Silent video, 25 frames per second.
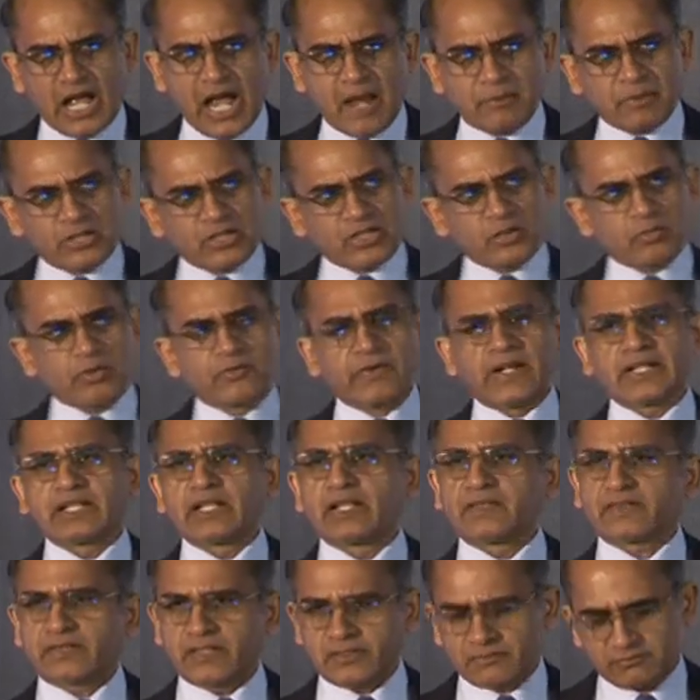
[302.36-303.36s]
Happened to be
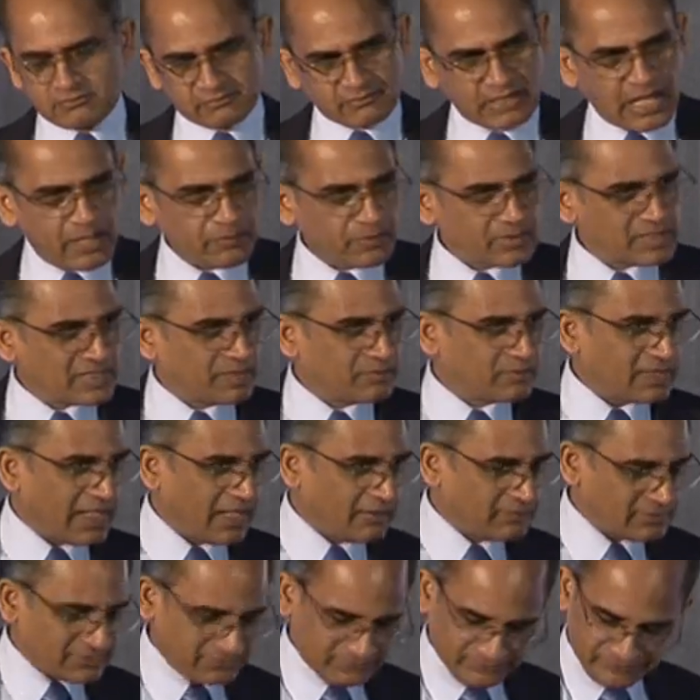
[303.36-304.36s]
waitlisted. Happens
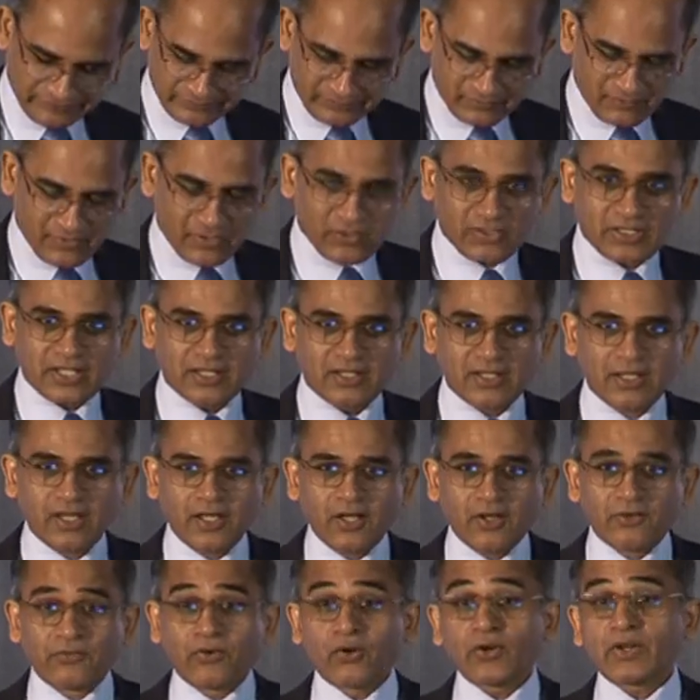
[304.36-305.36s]
sometimes. Okay.
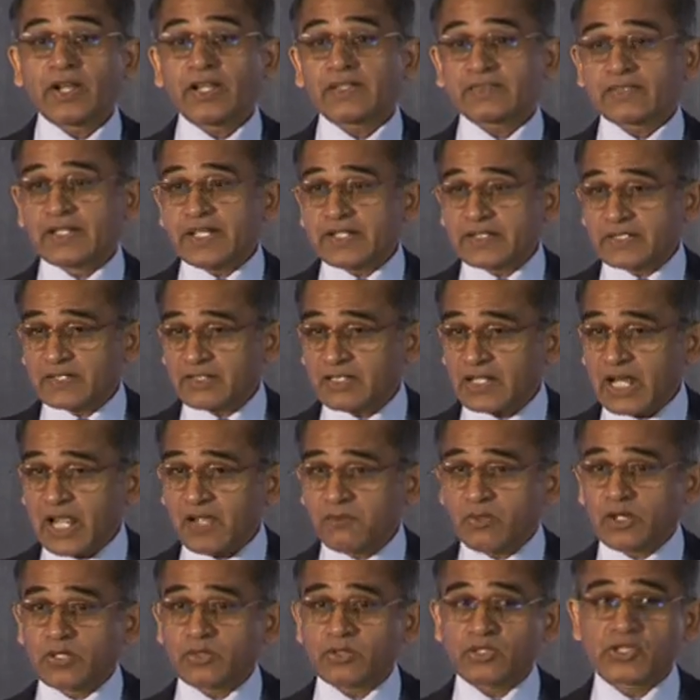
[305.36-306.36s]
Four days later, I
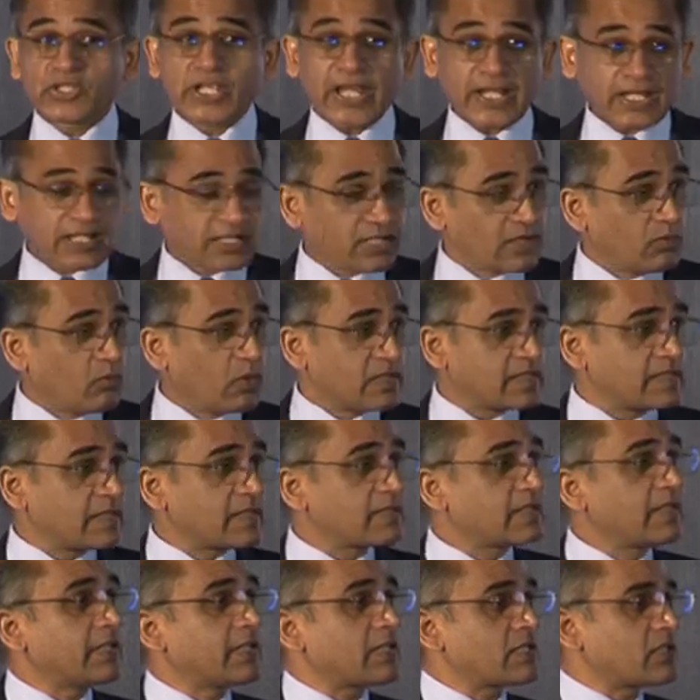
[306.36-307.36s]
want to check what's the
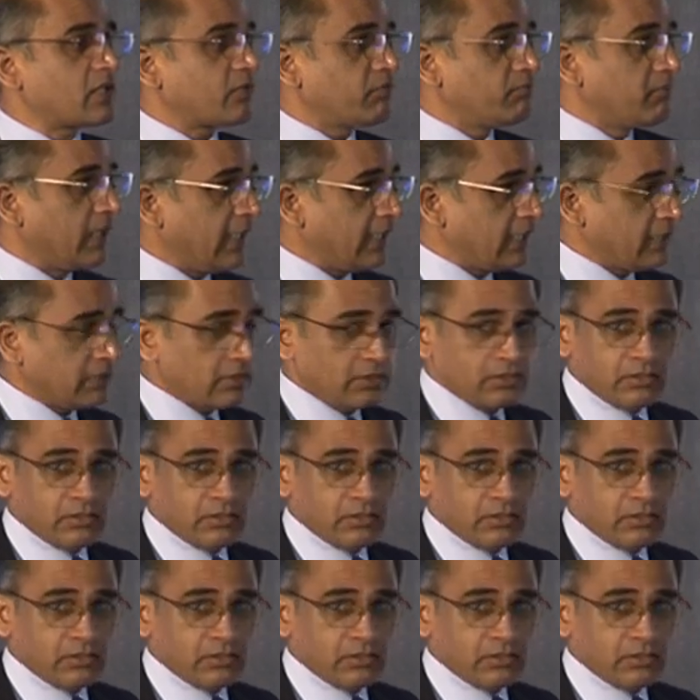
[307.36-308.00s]
status of my